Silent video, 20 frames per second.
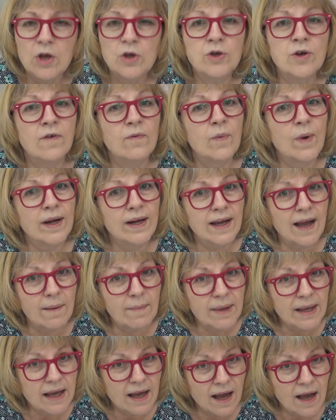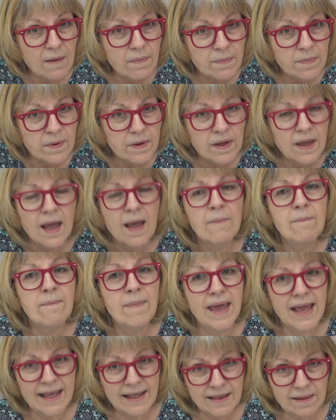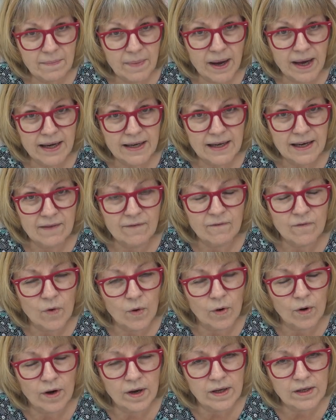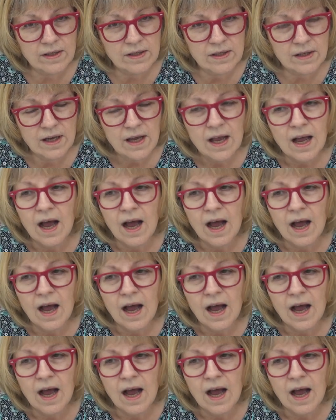do you have one coming up? Make the binding for it.